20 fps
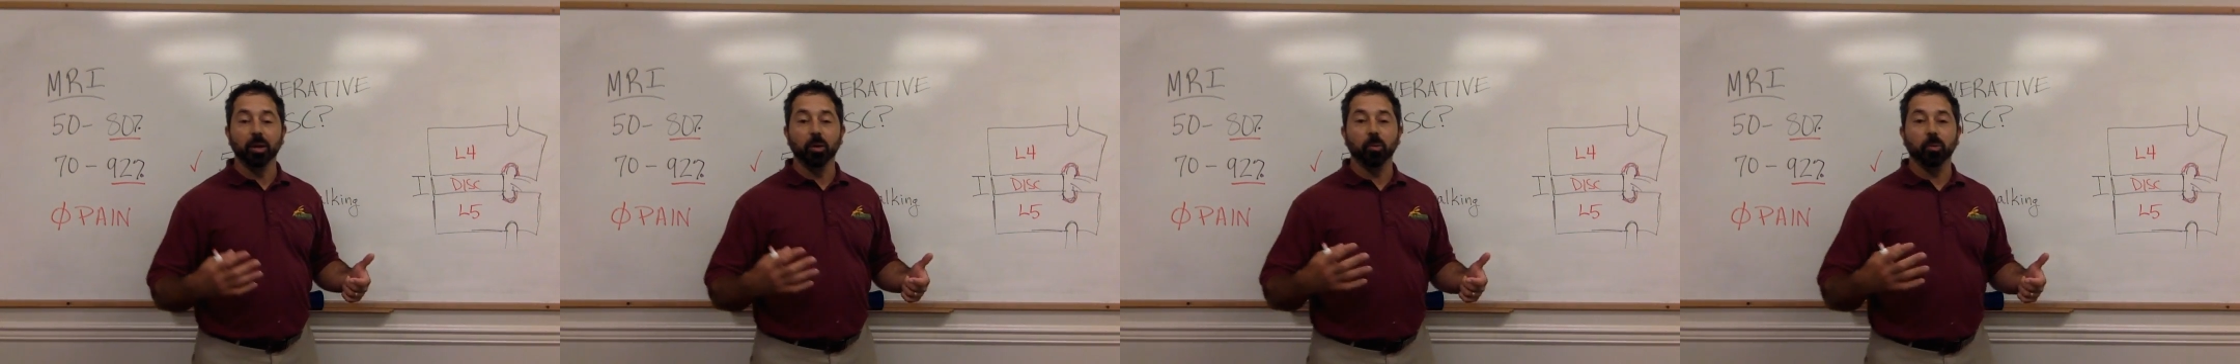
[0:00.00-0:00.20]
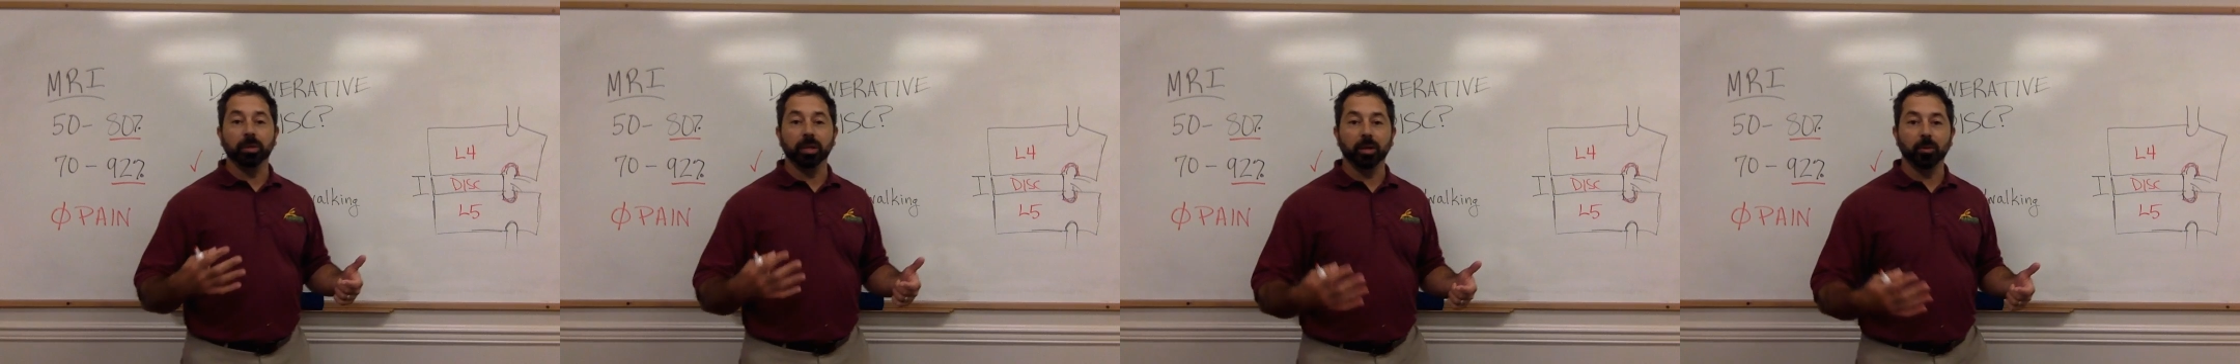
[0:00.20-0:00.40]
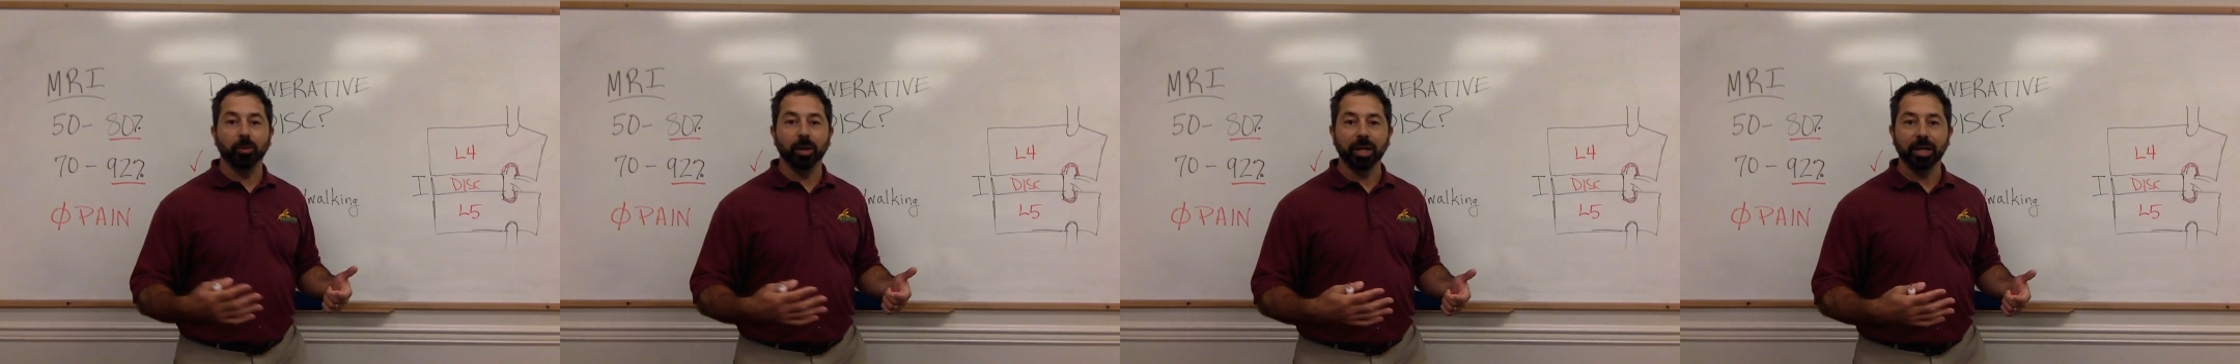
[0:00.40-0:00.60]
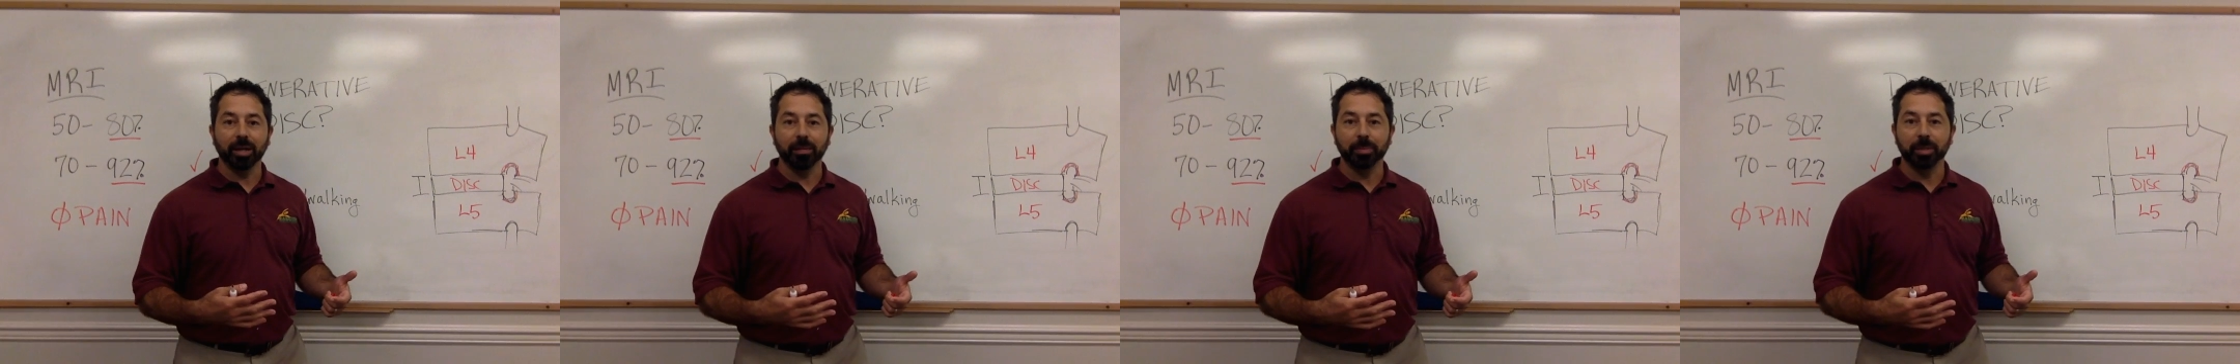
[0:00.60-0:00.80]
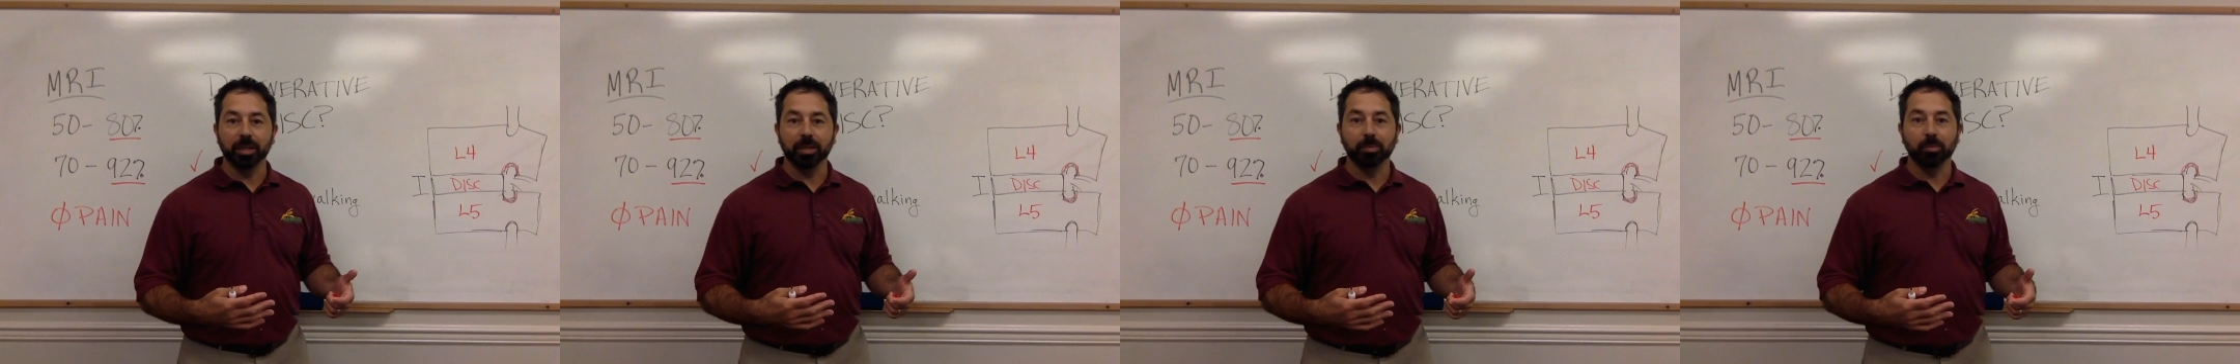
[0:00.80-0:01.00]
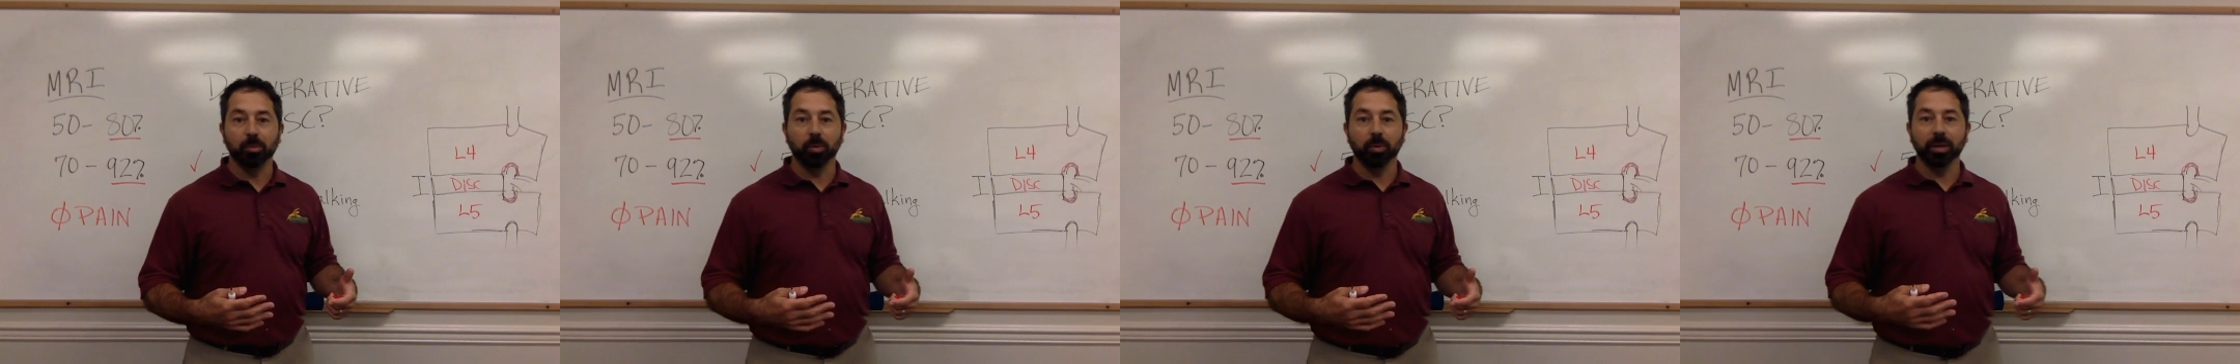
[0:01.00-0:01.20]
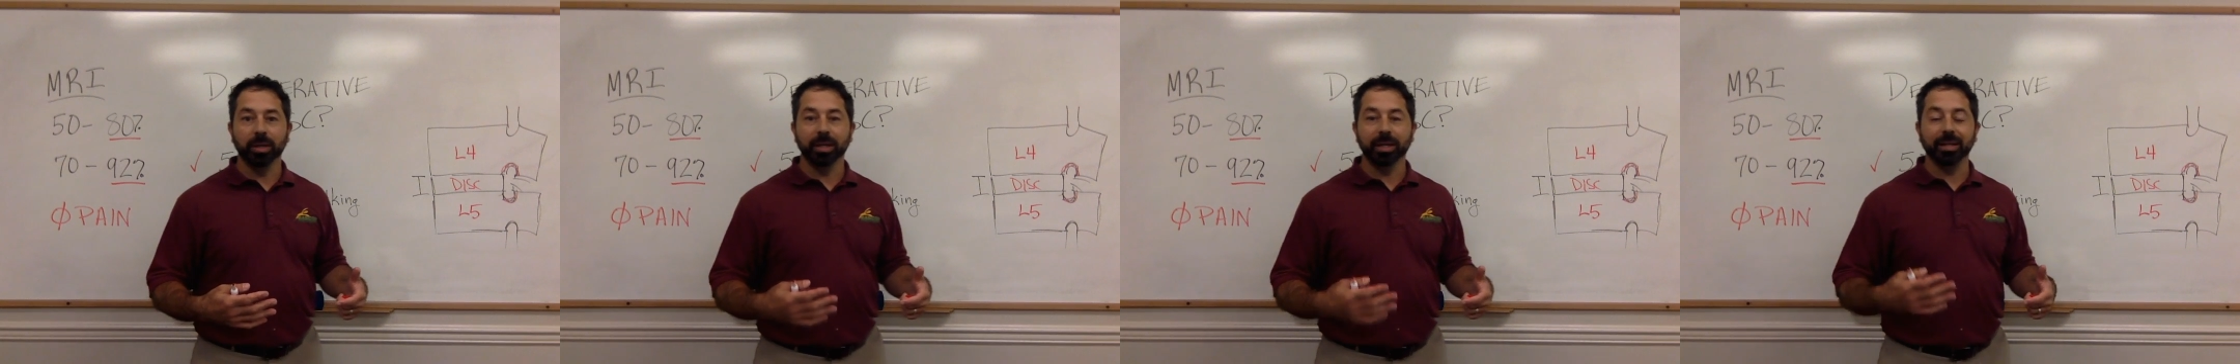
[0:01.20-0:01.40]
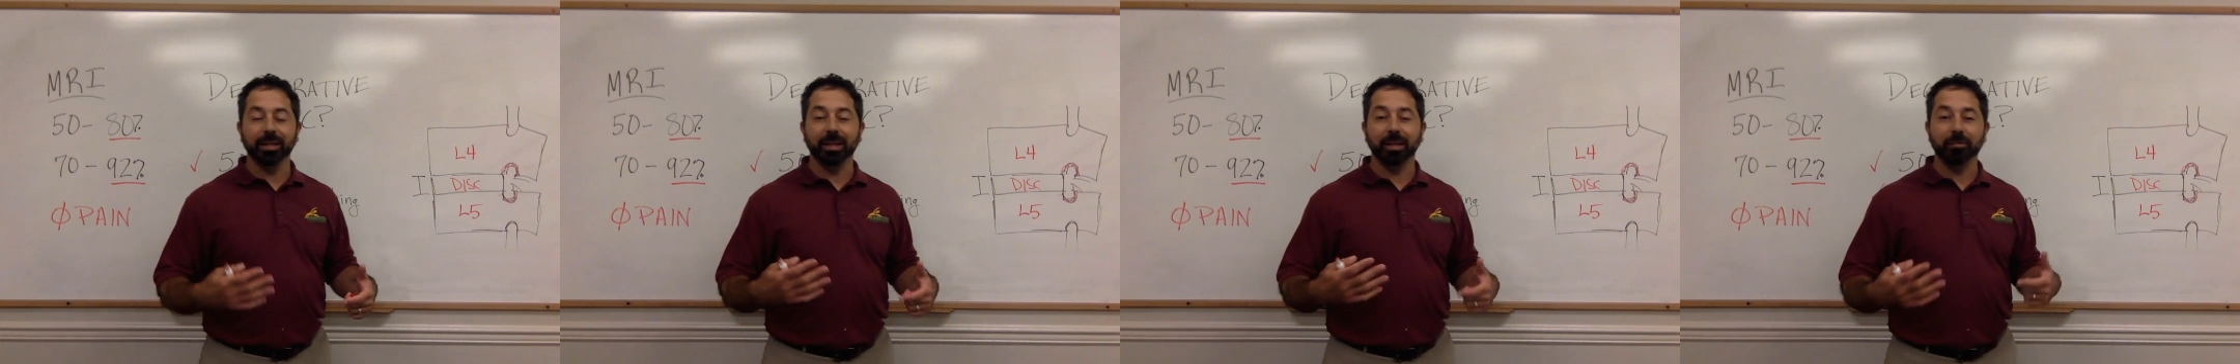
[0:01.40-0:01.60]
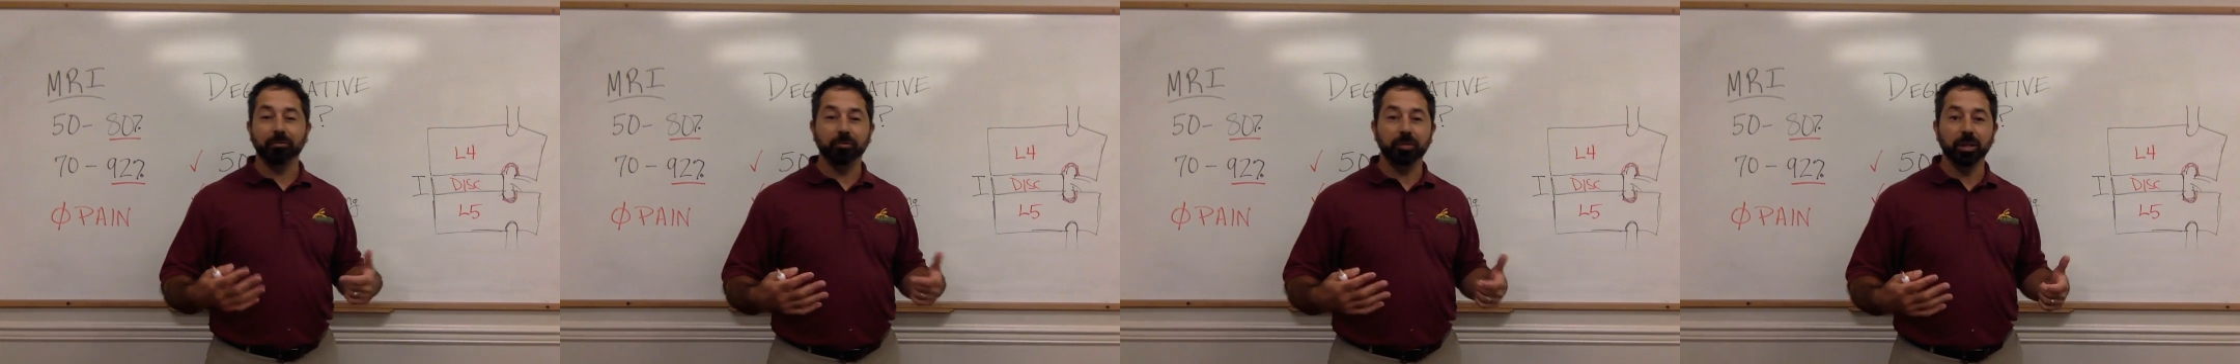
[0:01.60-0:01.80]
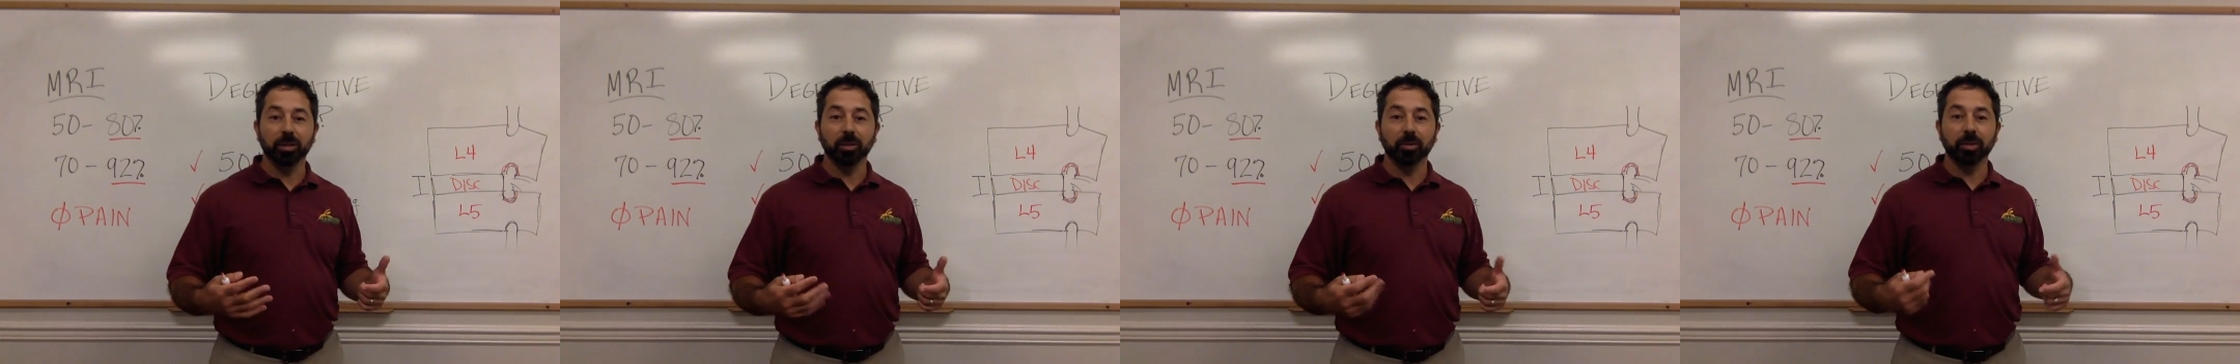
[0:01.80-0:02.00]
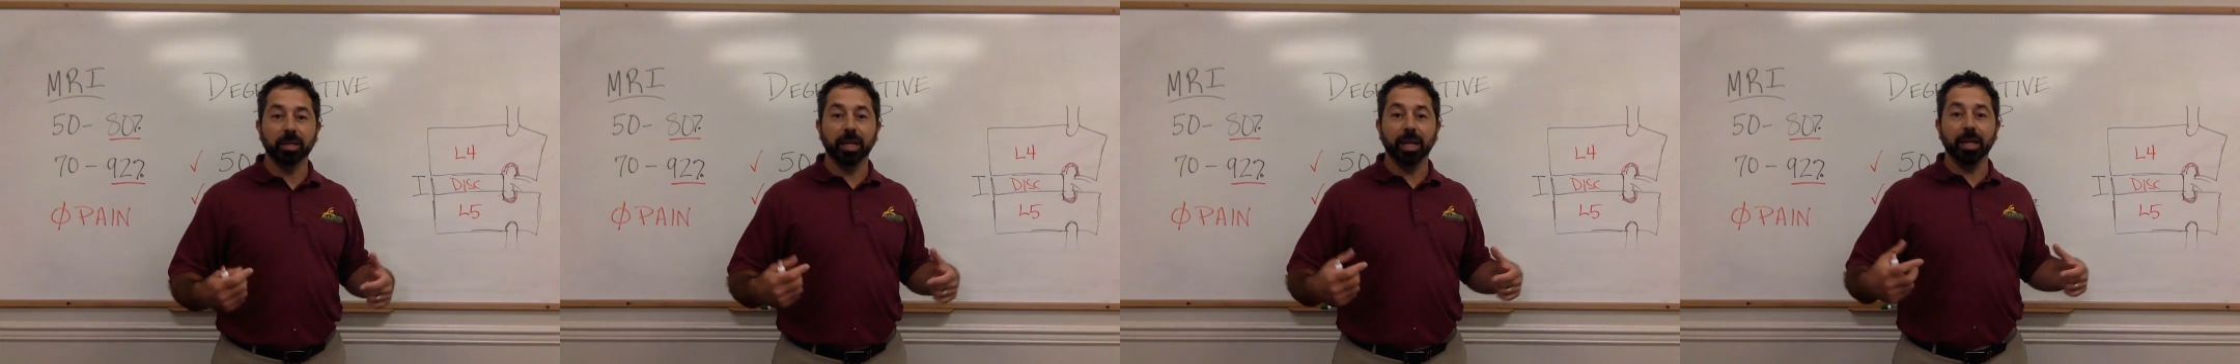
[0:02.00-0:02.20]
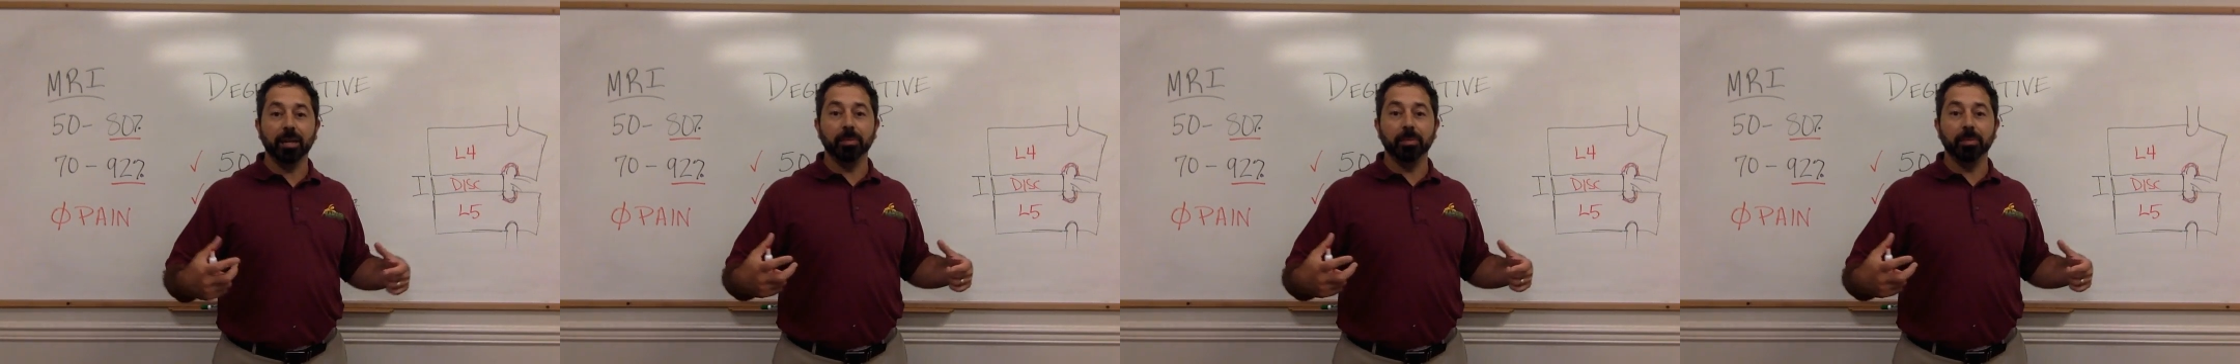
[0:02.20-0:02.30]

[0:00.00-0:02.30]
When they wake up in the morning and they feel okay,